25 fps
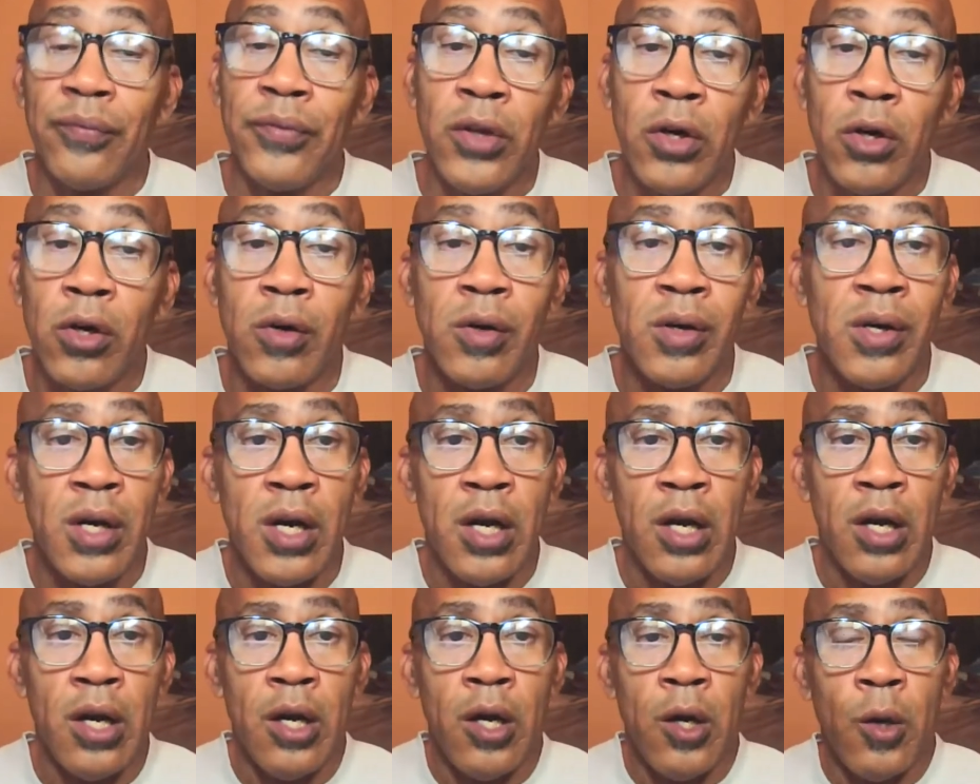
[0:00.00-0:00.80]
No,
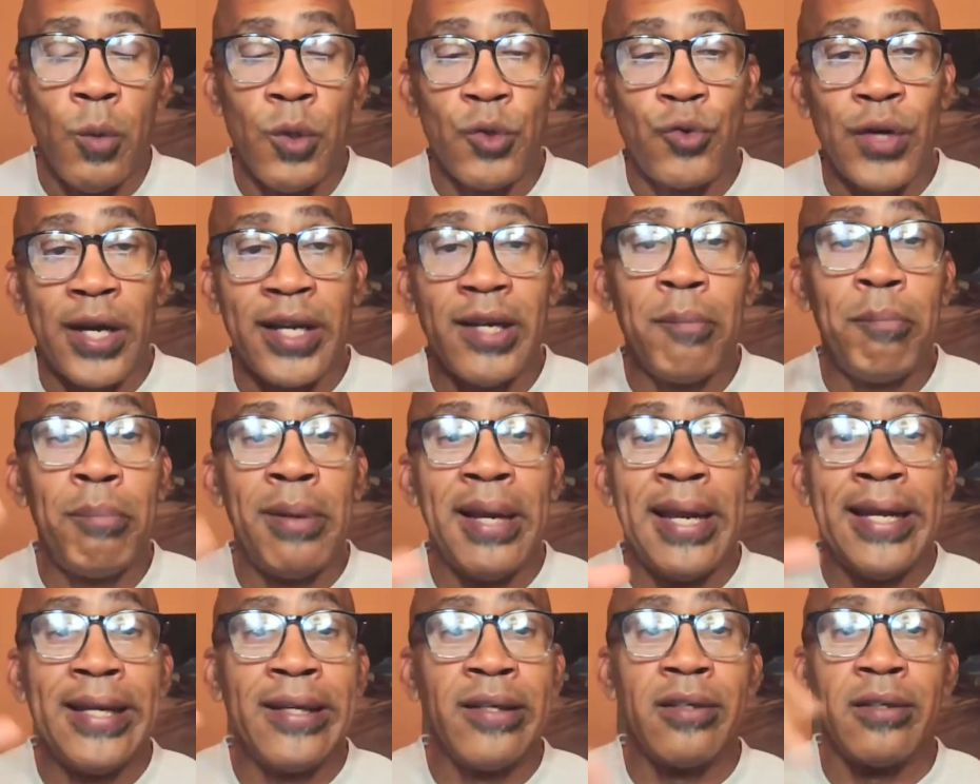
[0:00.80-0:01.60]
we try to
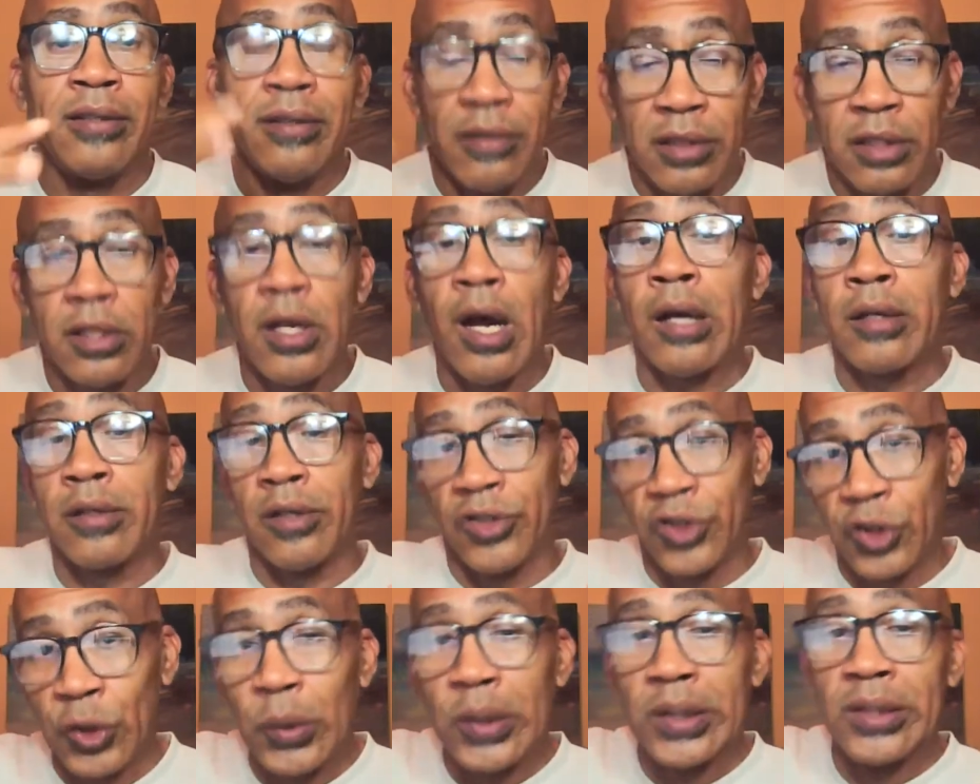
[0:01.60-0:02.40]
blend the
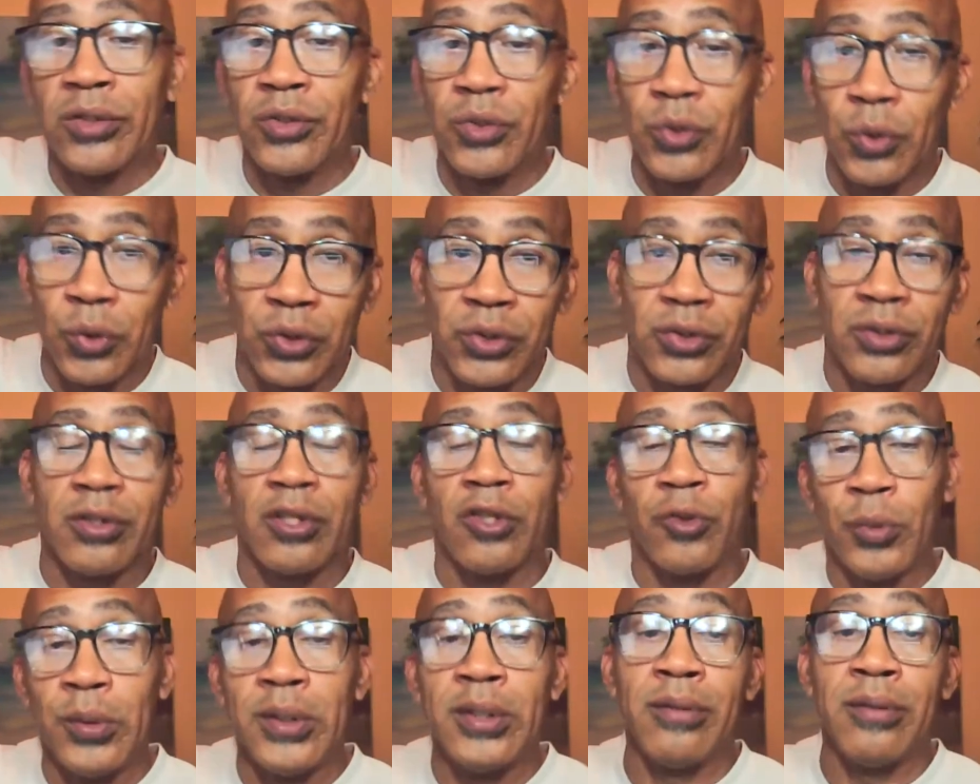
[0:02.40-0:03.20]
Dr. So-and-sos
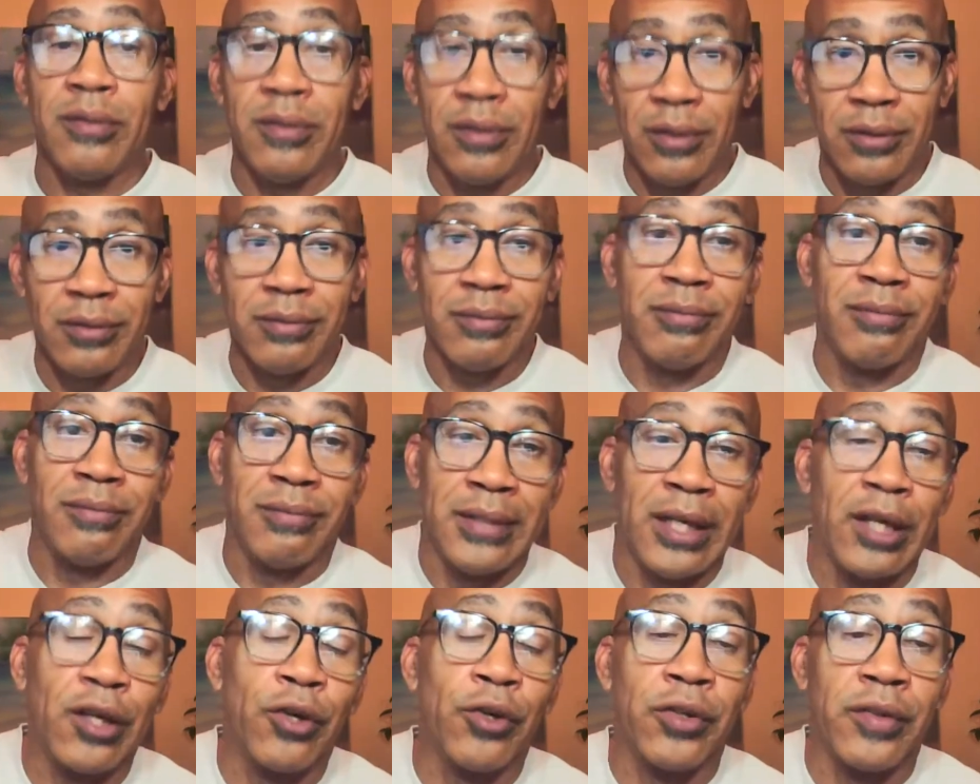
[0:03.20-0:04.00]
because
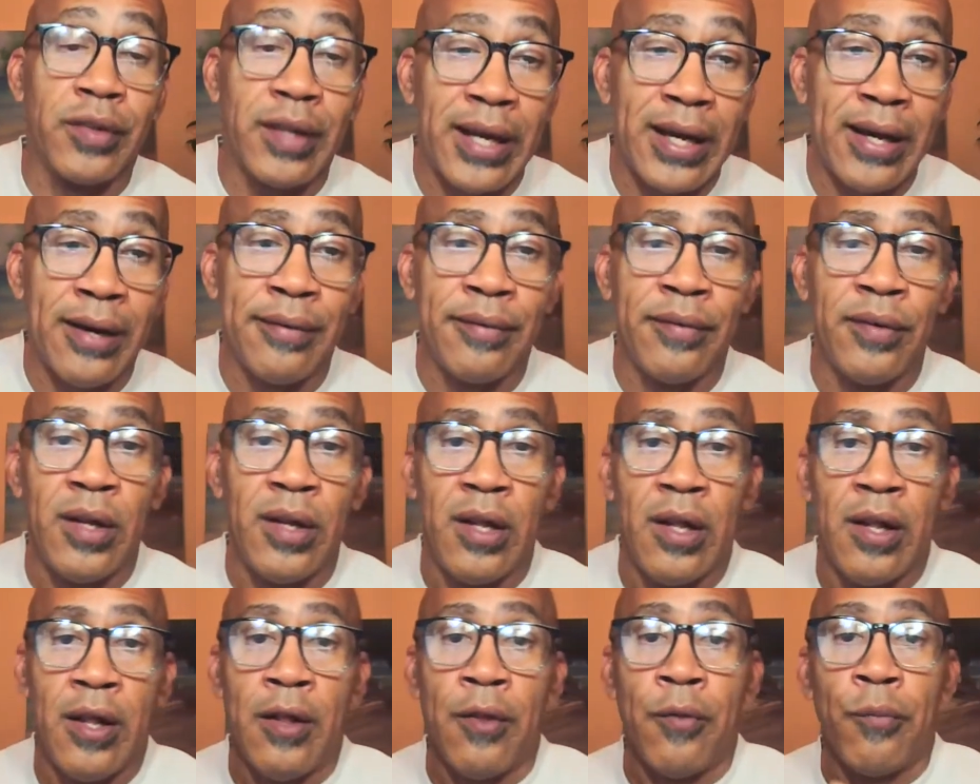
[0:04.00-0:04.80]
they're good to have
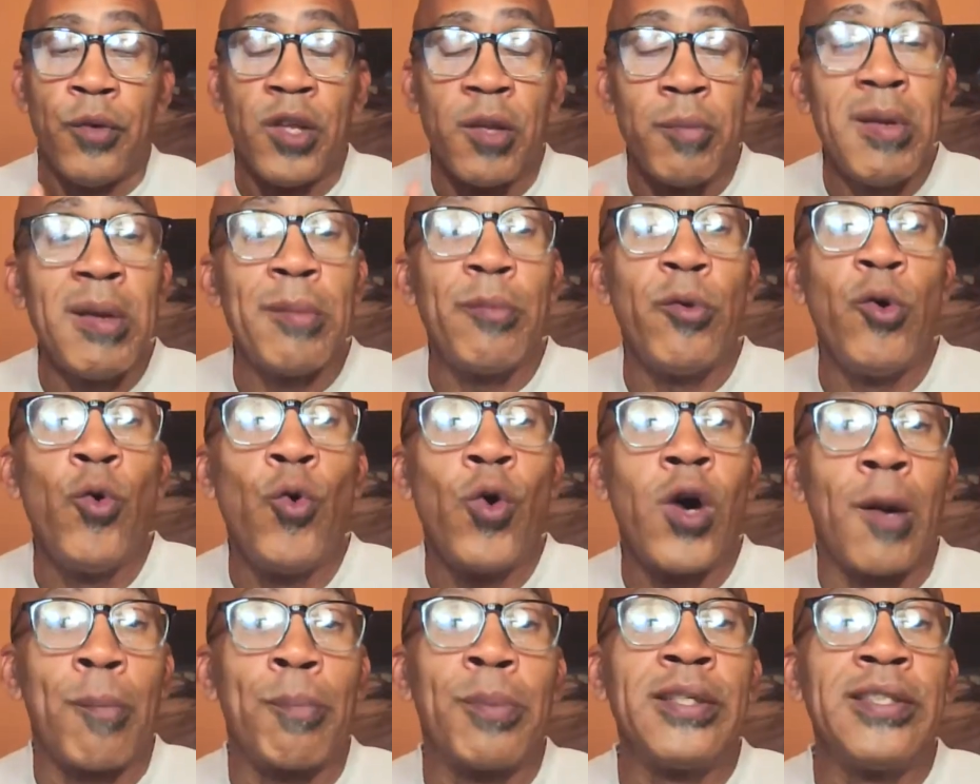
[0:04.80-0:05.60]
with people
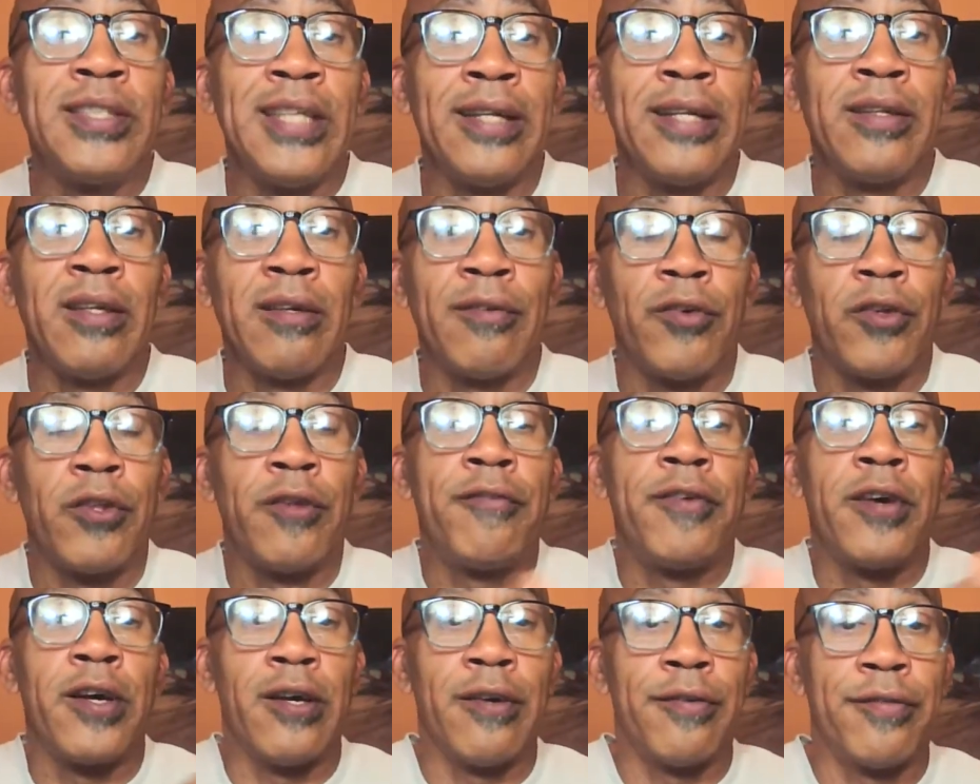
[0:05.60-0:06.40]
who are presenting for
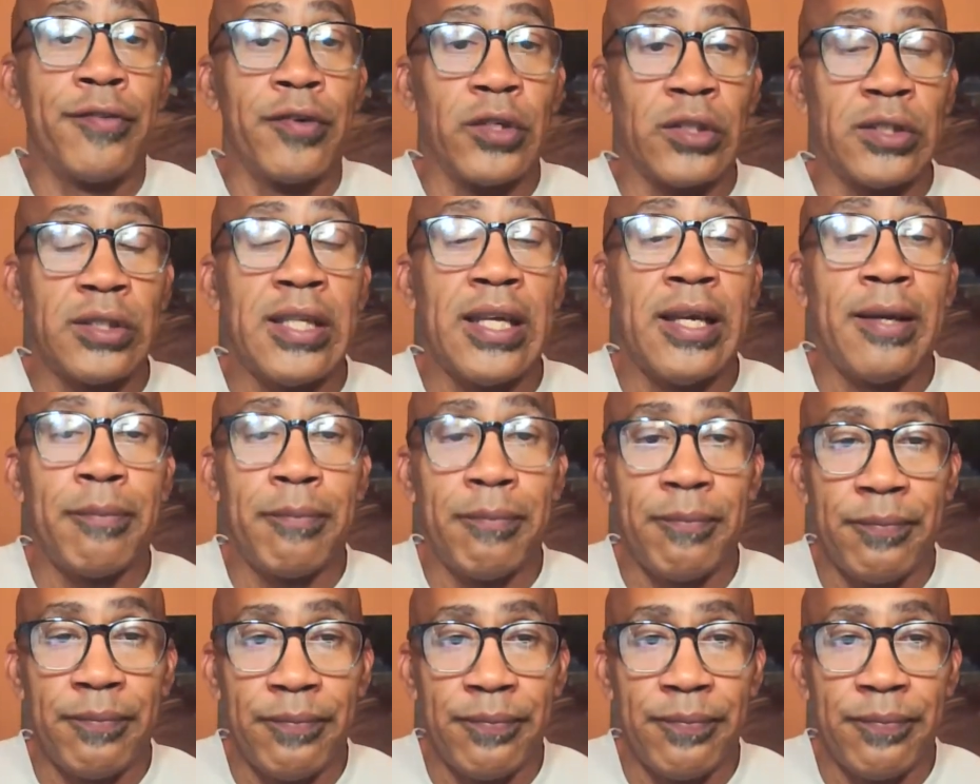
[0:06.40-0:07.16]
the very first time.